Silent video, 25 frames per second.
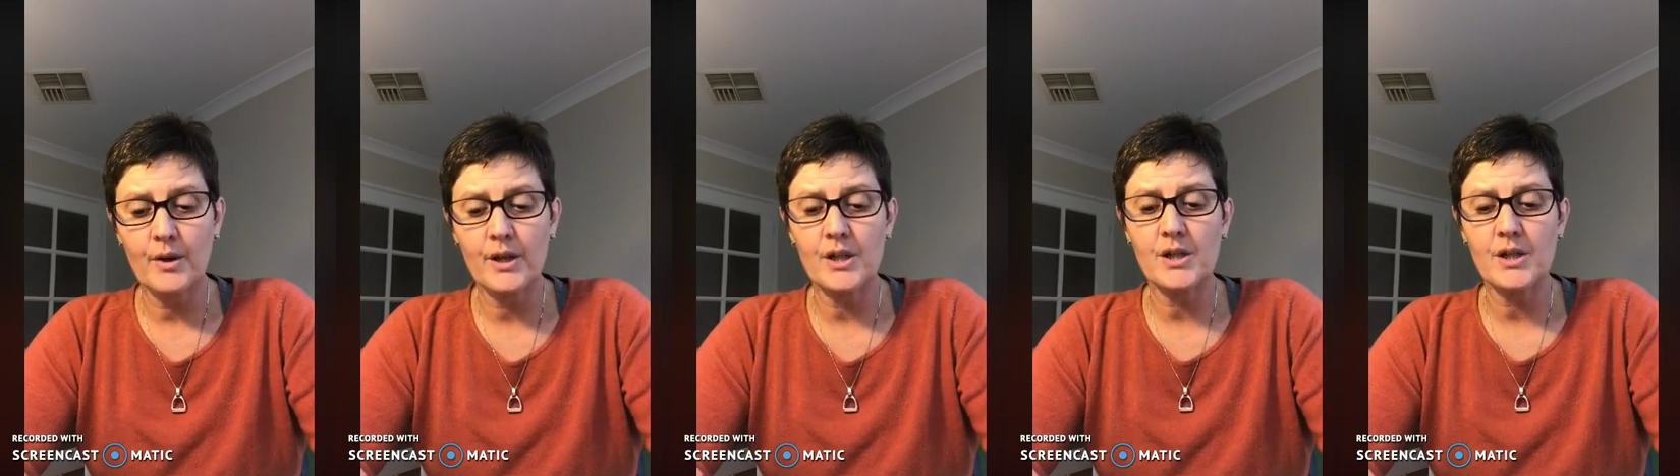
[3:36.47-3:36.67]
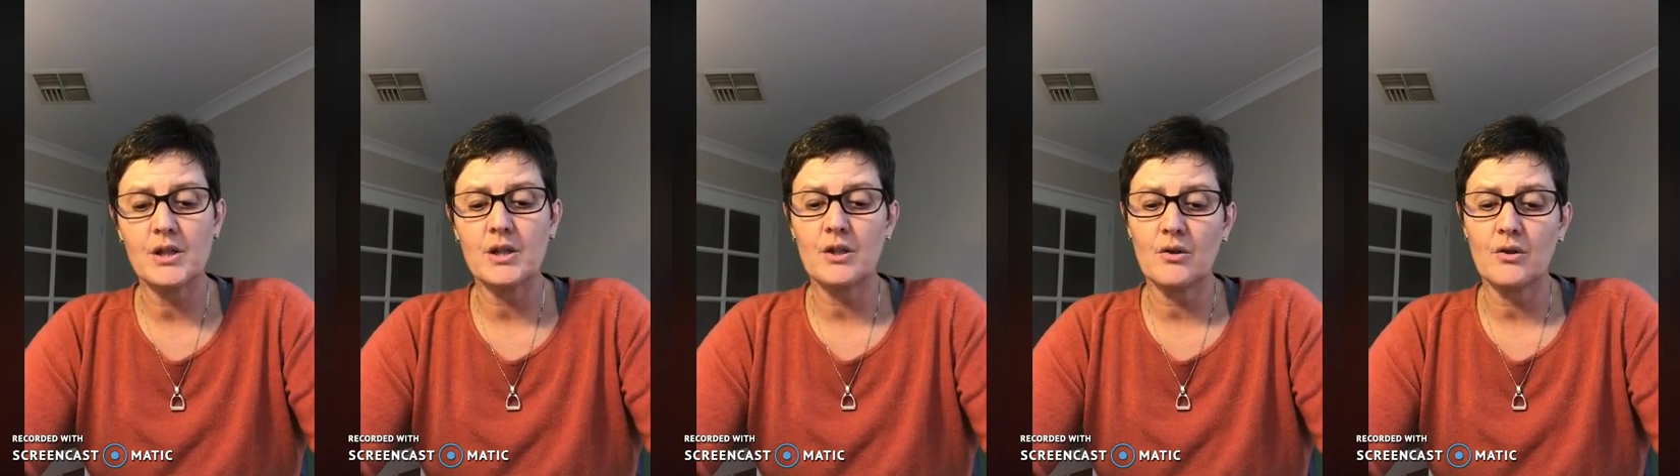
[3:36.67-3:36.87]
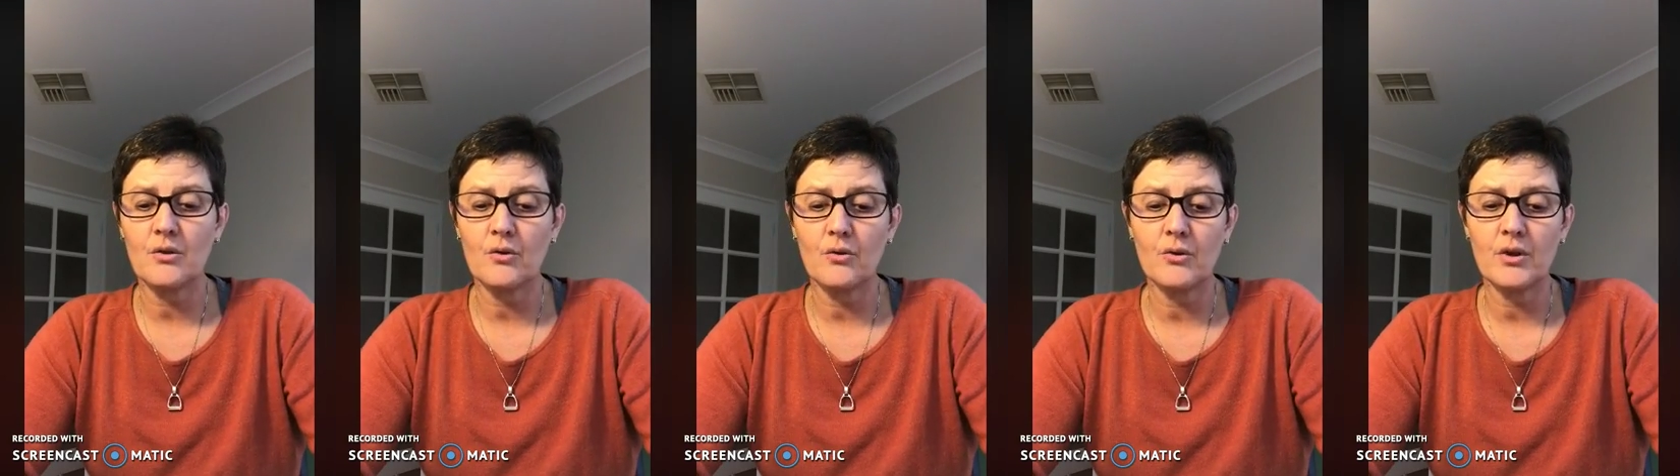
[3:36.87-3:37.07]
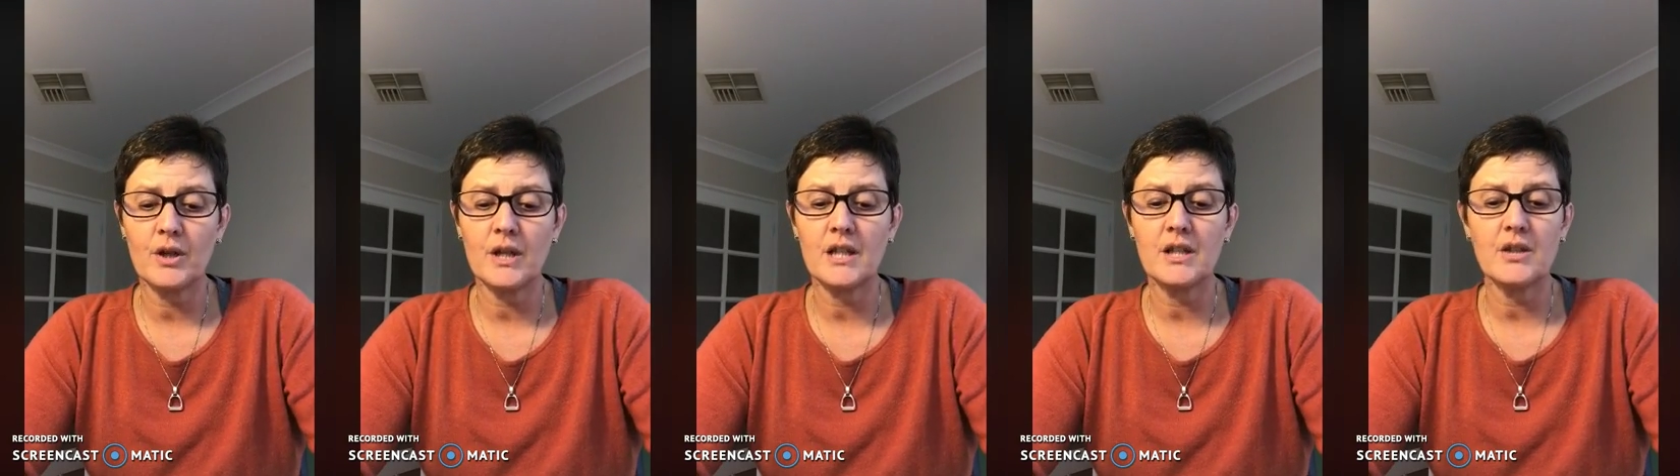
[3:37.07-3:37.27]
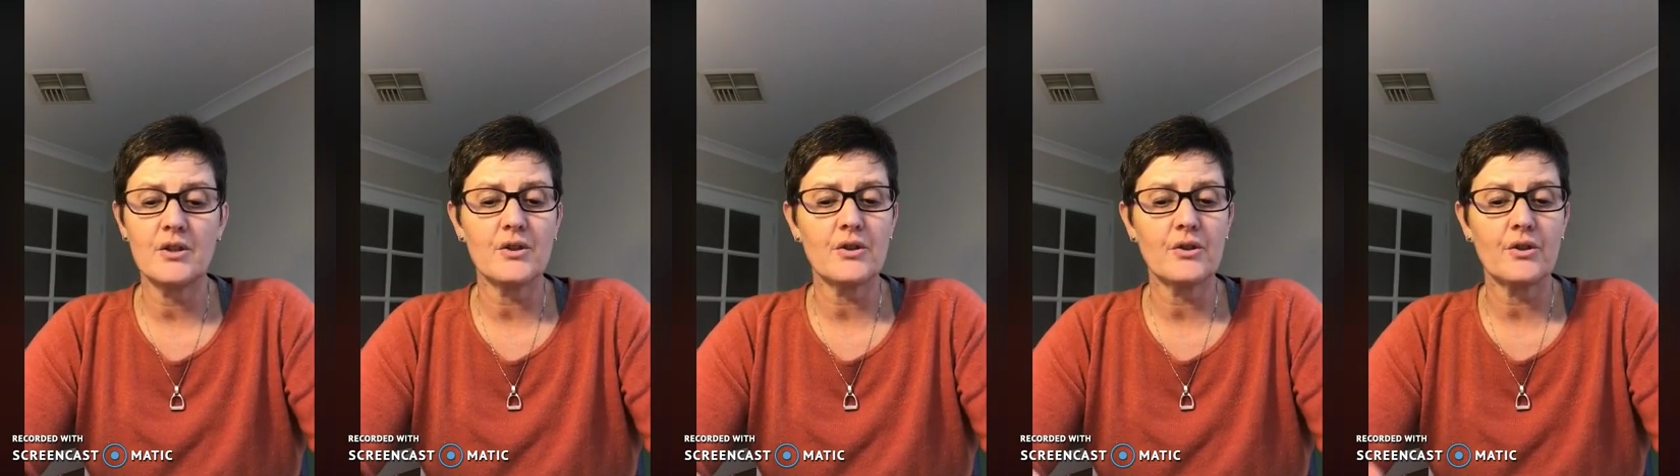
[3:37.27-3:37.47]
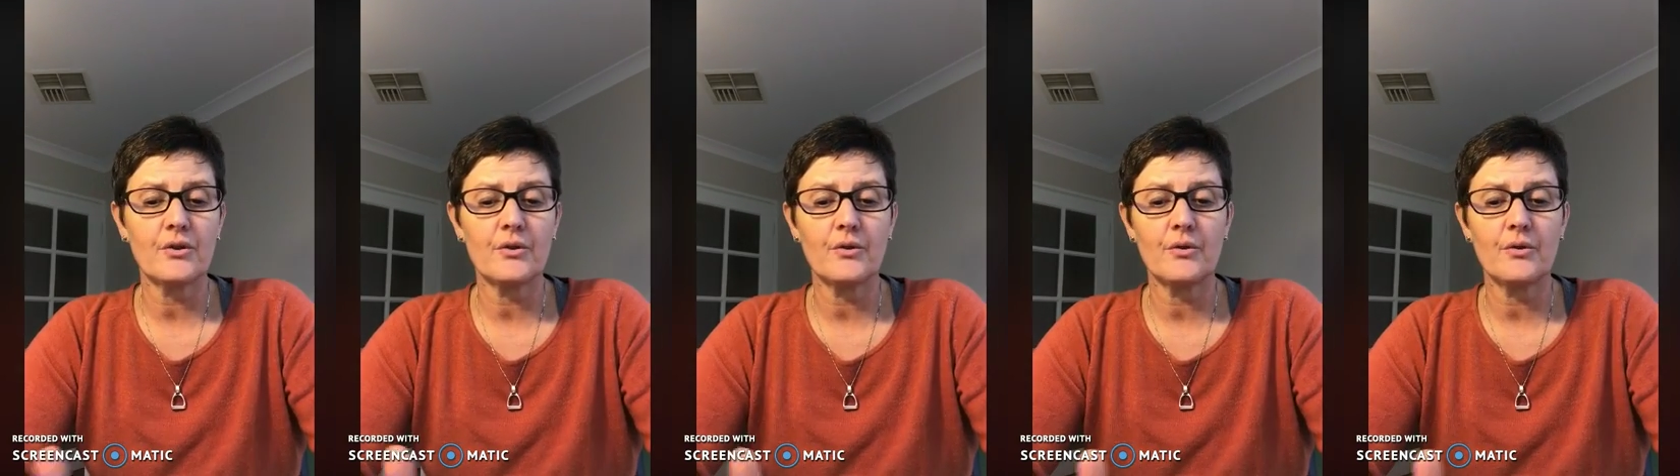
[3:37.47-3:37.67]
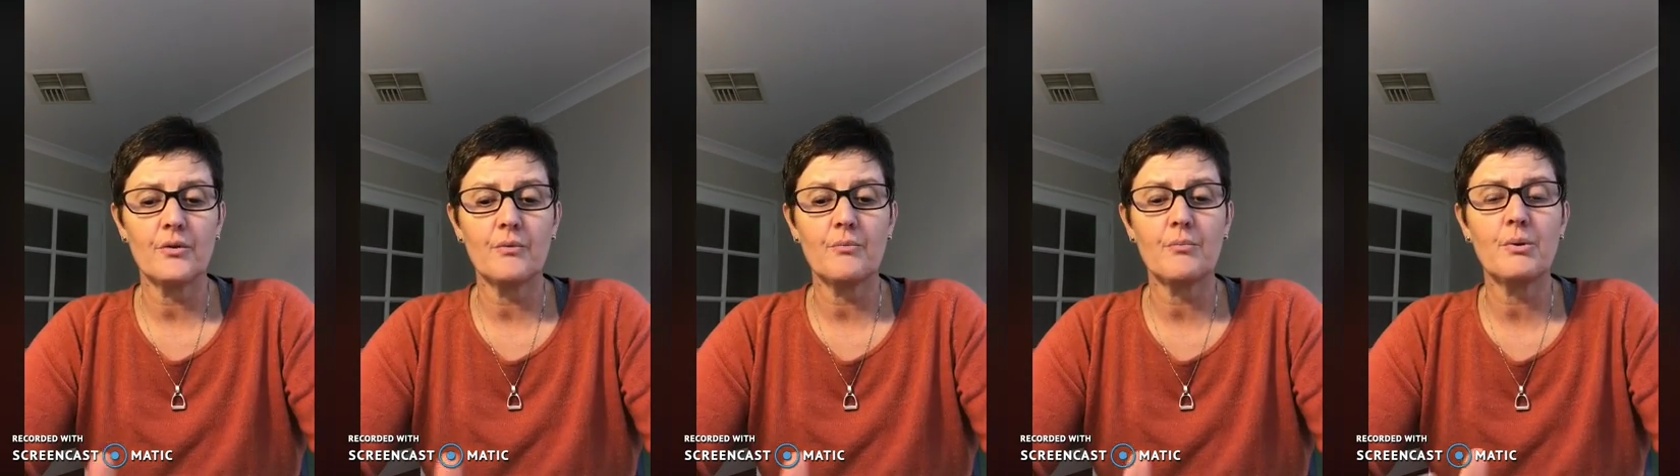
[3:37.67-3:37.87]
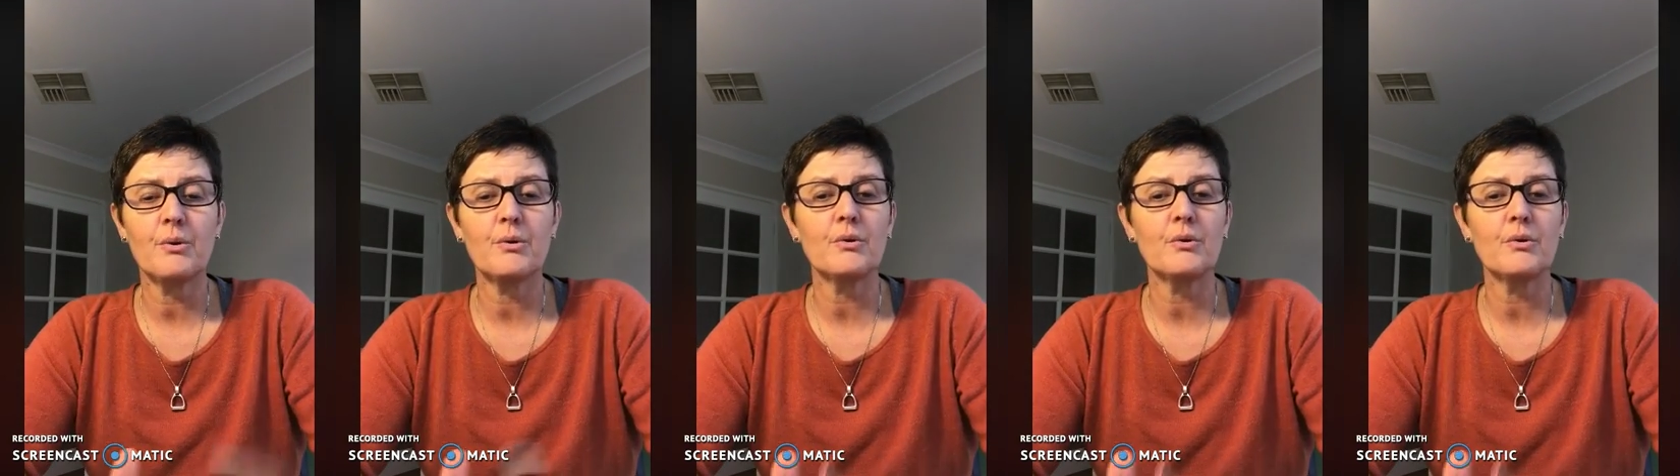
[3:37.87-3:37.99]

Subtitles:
question or an issue,